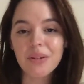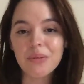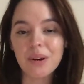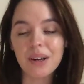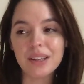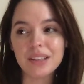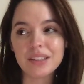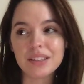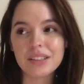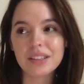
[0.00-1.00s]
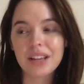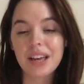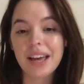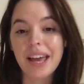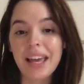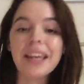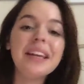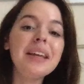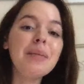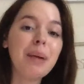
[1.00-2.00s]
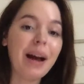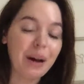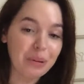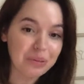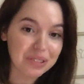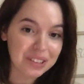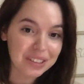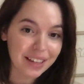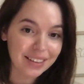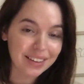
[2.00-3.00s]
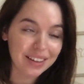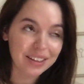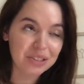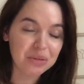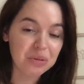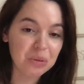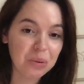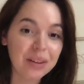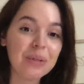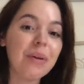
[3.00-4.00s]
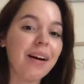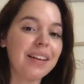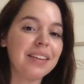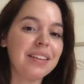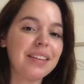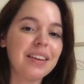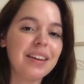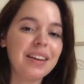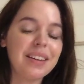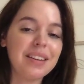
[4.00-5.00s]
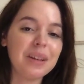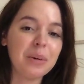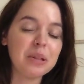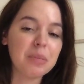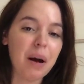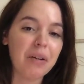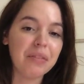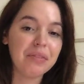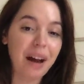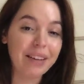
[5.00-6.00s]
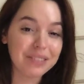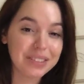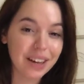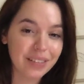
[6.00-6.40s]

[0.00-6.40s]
was 80 pounds at the age of 21, and he was about 5'7".